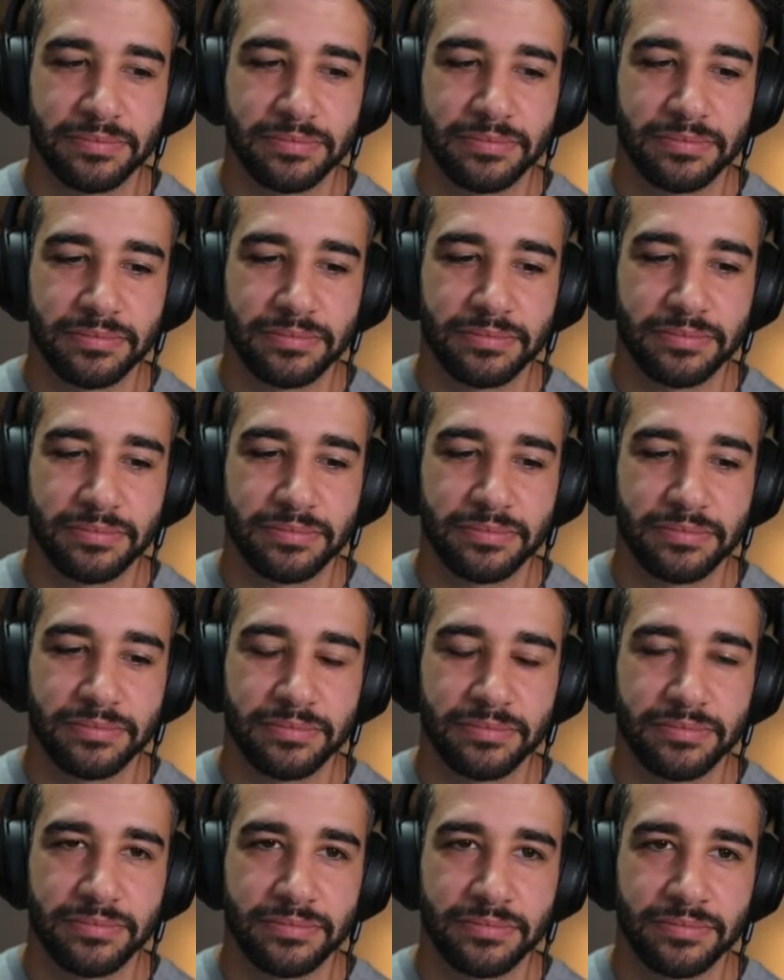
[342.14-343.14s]

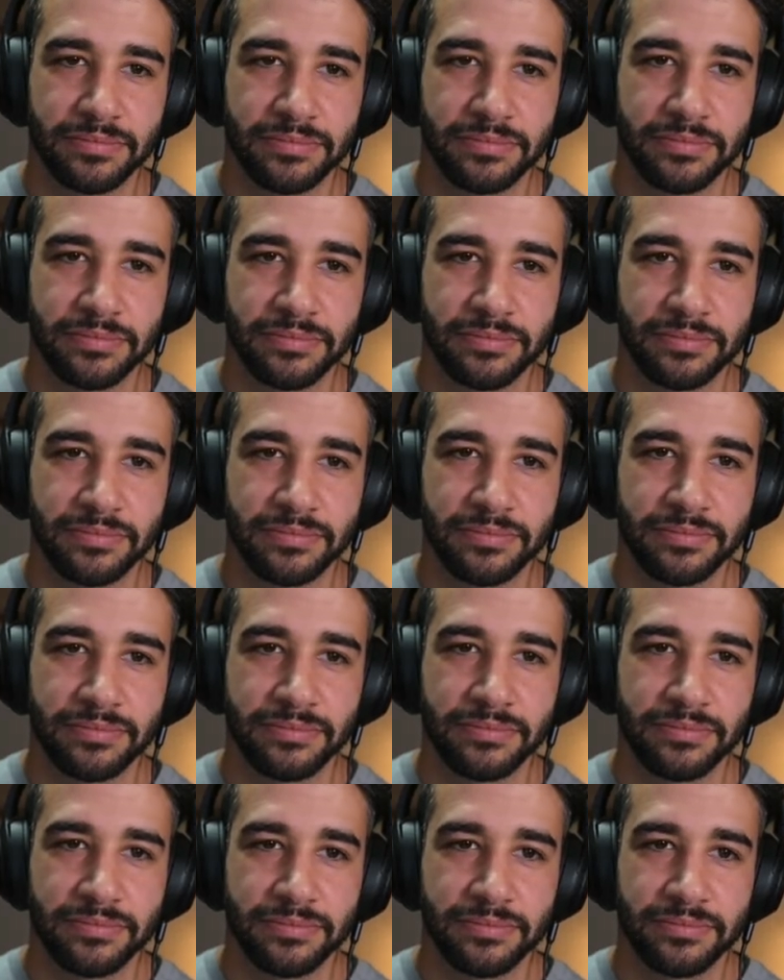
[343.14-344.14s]

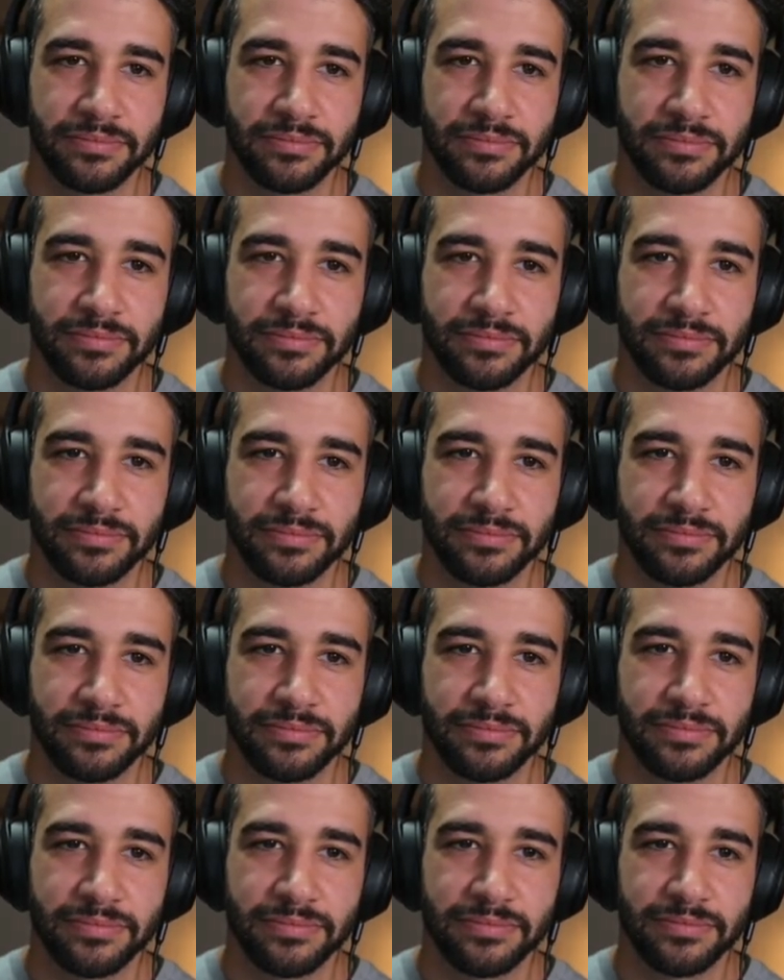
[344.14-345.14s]

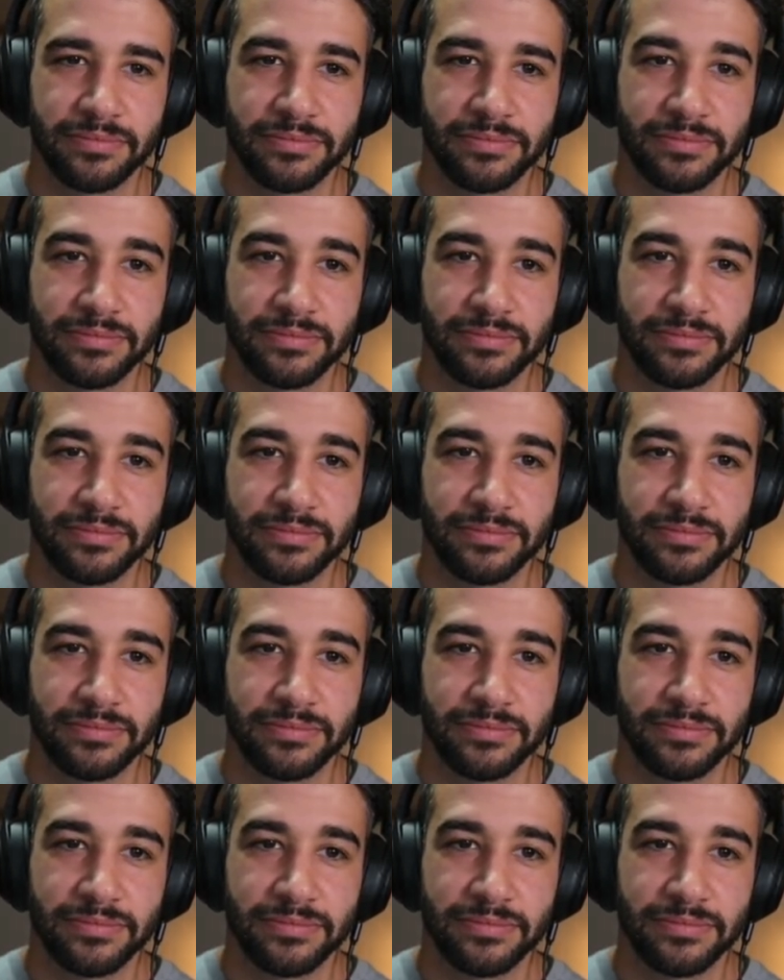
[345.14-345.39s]
This person isn't speaking.